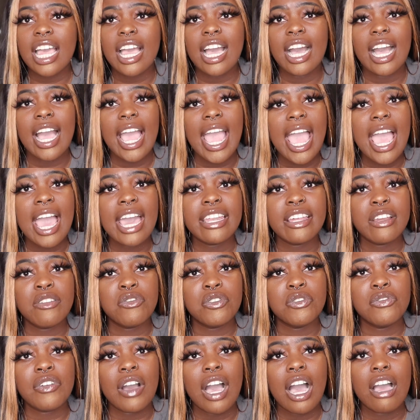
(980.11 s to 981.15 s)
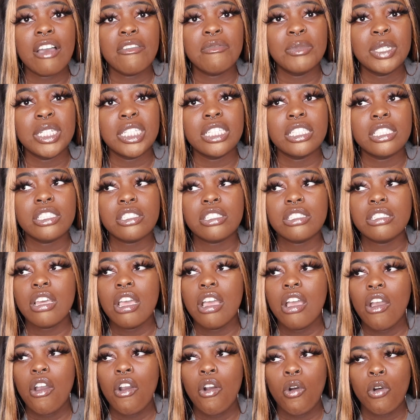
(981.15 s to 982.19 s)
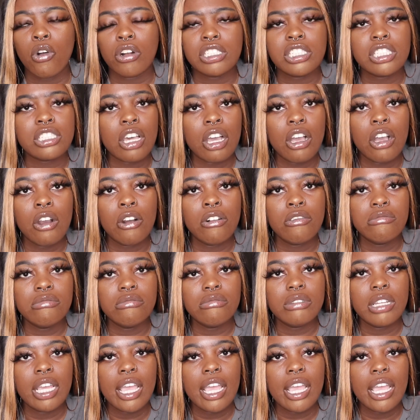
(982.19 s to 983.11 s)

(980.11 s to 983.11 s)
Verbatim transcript: ad every five minutes or so.